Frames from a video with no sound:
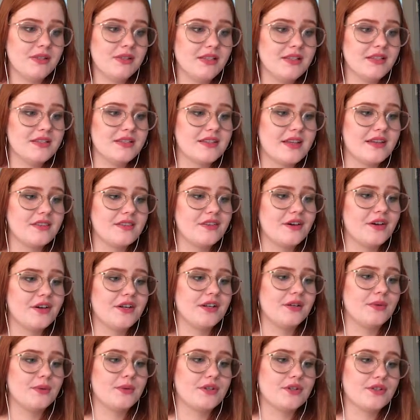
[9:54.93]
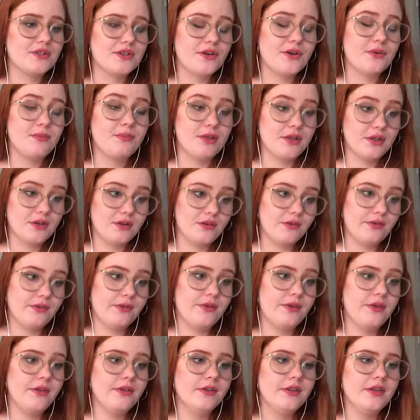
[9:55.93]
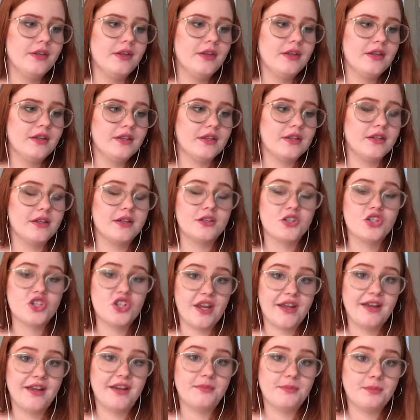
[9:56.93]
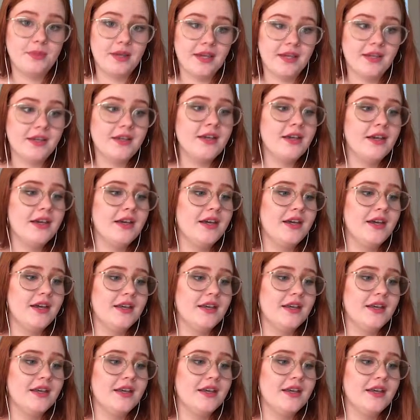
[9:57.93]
because I thought it was so beautiful, the shade of pink.